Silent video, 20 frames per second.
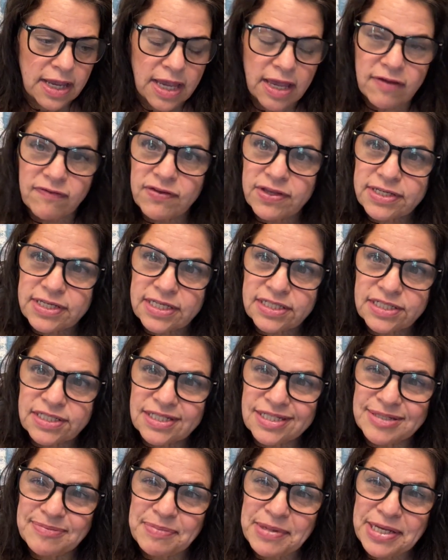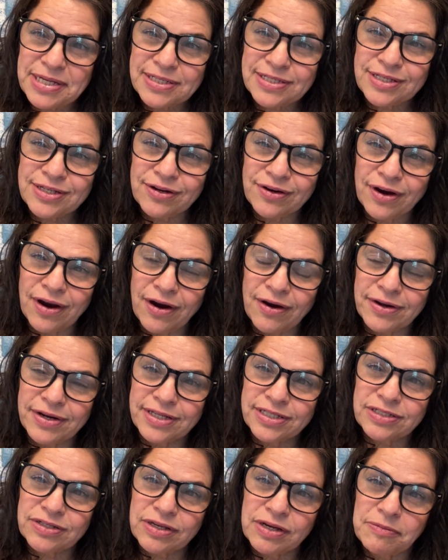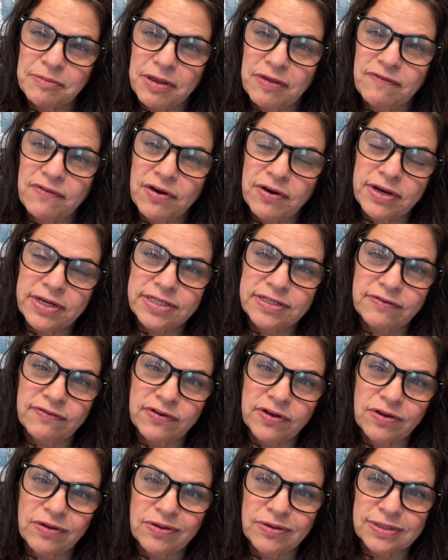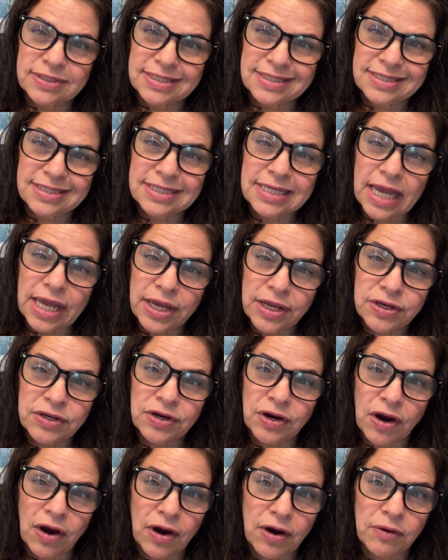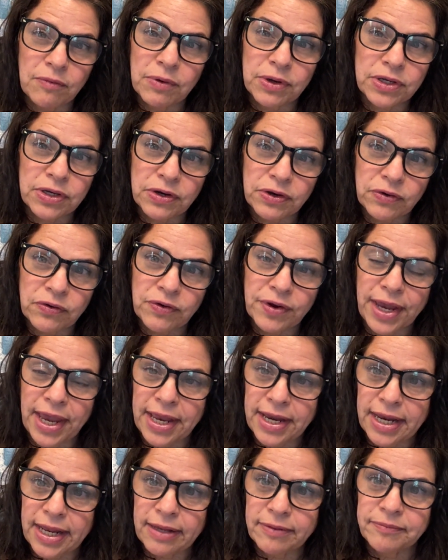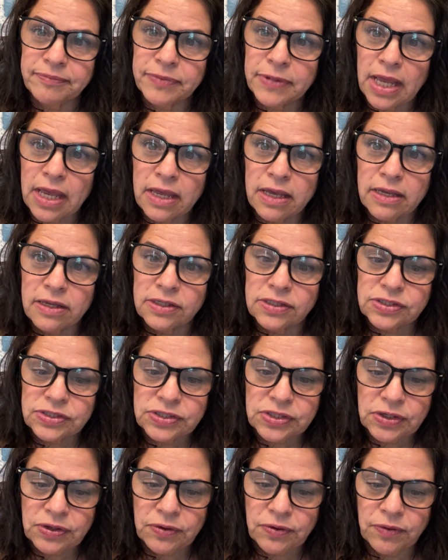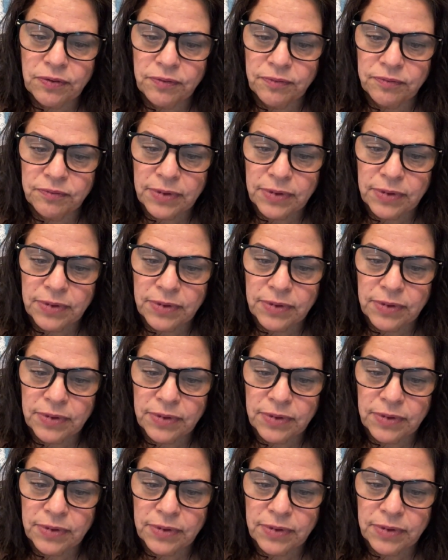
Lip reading: If it doesn't speak to your heart, it's going to be very difficult to stay in your heart when you're creating. So